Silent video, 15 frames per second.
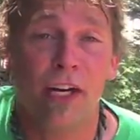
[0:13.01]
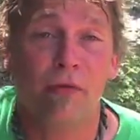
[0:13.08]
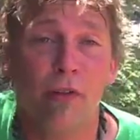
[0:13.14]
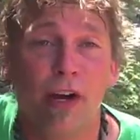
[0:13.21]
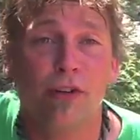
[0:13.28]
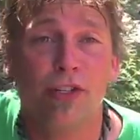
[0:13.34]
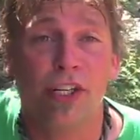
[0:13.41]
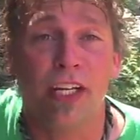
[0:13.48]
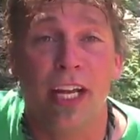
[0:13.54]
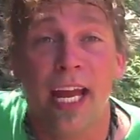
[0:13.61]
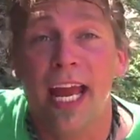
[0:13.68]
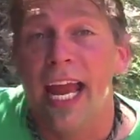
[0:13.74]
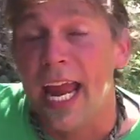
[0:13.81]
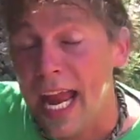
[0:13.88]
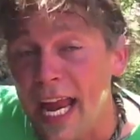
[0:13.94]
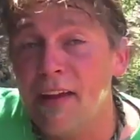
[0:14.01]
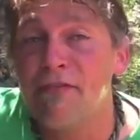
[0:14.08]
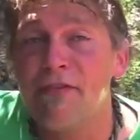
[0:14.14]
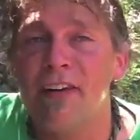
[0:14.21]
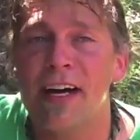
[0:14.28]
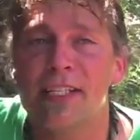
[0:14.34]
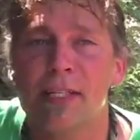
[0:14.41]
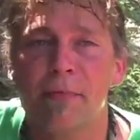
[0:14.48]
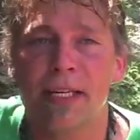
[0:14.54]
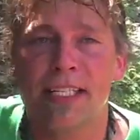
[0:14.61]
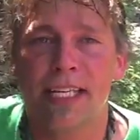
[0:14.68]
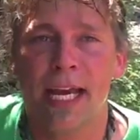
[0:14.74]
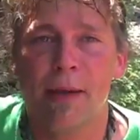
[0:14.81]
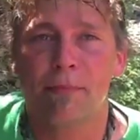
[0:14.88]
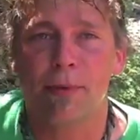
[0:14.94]
and erosion and find some
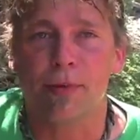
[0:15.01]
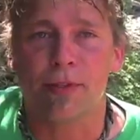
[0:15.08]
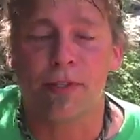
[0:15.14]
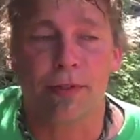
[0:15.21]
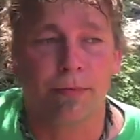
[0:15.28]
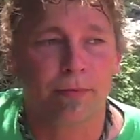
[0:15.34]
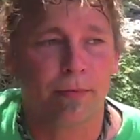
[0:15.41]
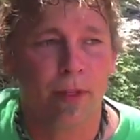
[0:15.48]
examples.